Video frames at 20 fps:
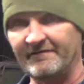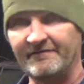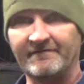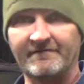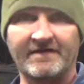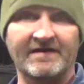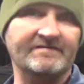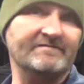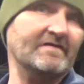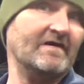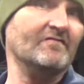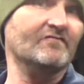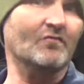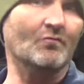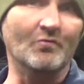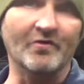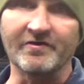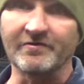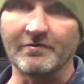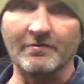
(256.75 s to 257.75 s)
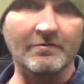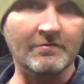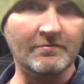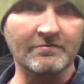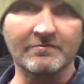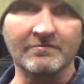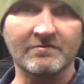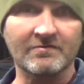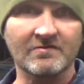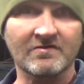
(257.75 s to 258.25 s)
that's out the window.
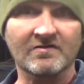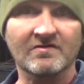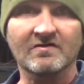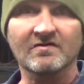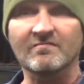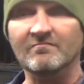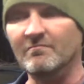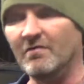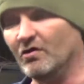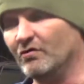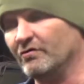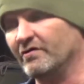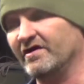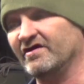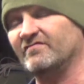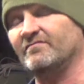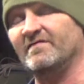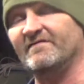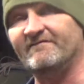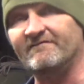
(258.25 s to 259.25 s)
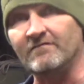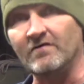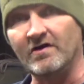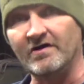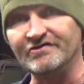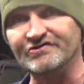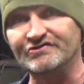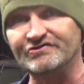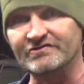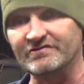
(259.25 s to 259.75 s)
Motor has to be
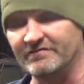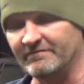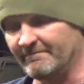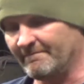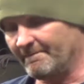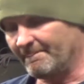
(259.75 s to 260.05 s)
flushed.